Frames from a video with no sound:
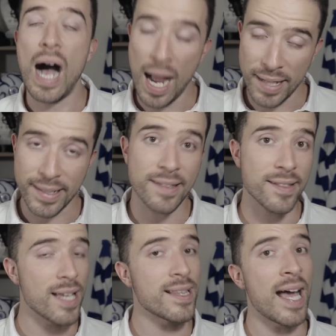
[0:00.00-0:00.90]
I did
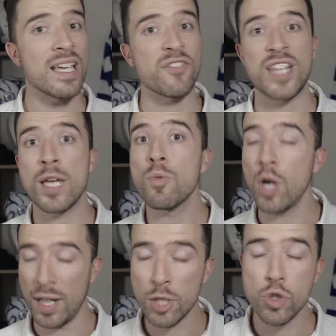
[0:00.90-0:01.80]
say that if they
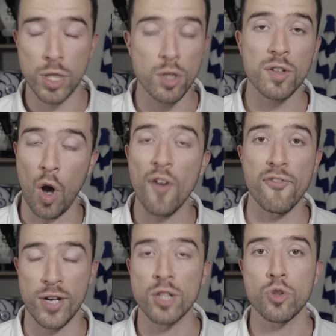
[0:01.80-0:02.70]
were literally just
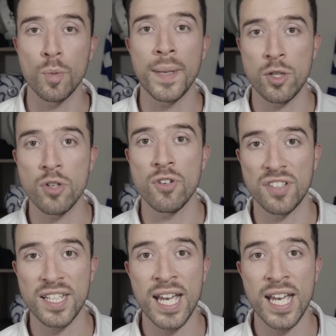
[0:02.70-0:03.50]
offering 2 million euros a